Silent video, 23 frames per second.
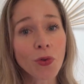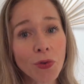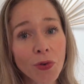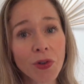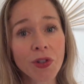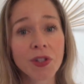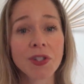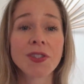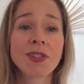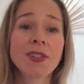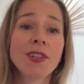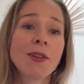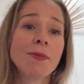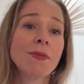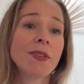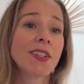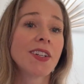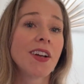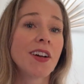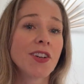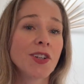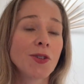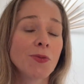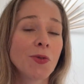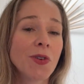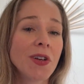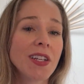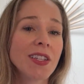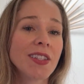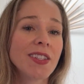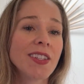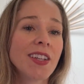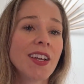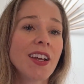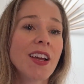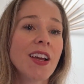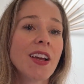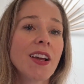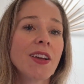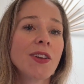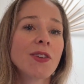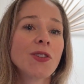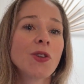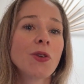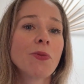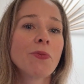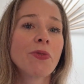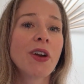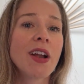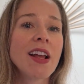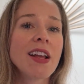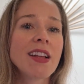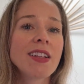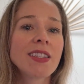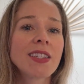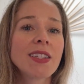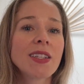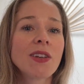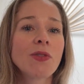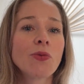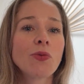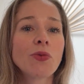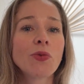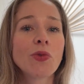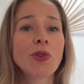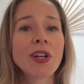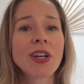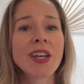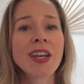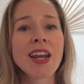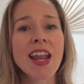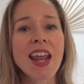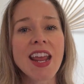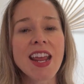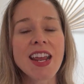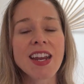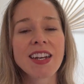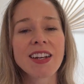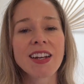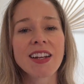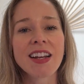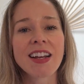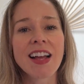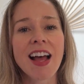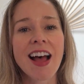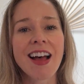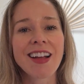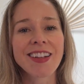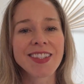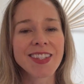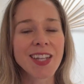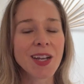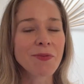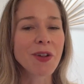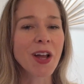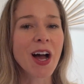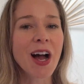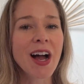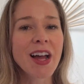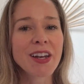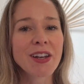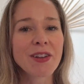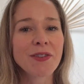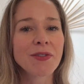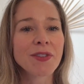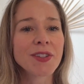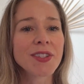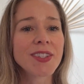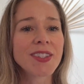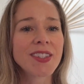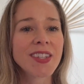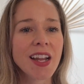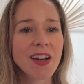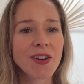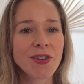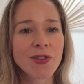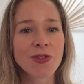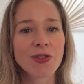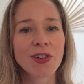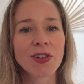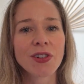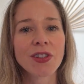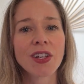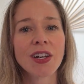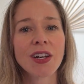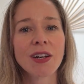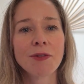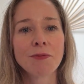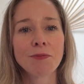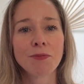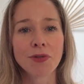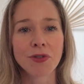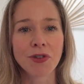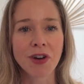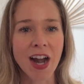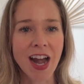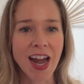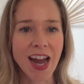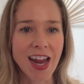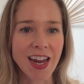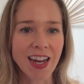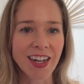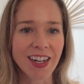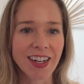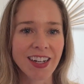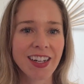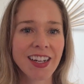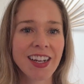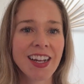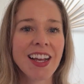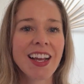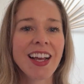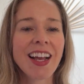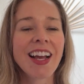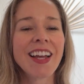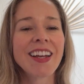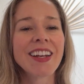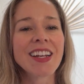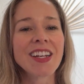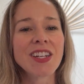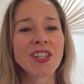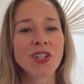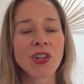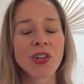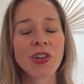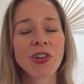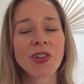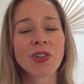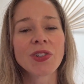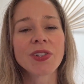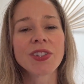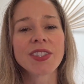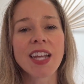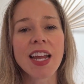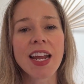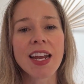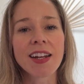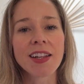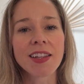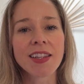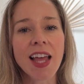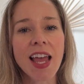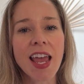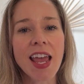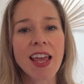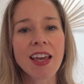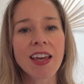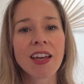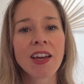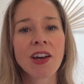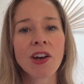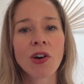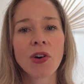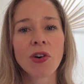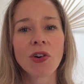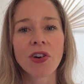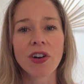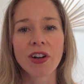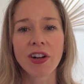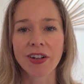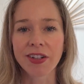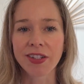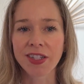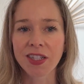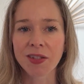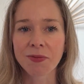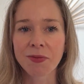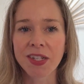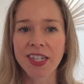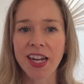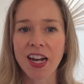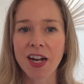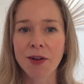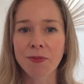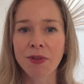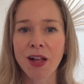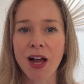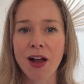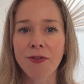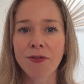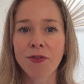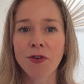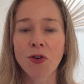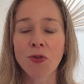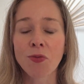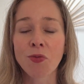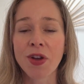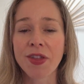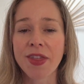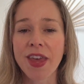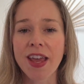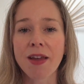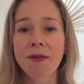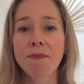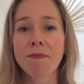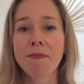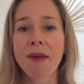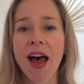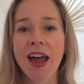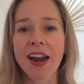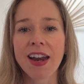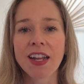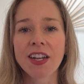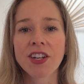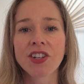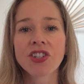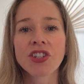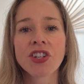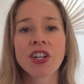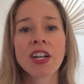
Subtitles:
consumer touchpoints, so brands would need some kind of central brain, an internal data lake or a customer data platform where they can manage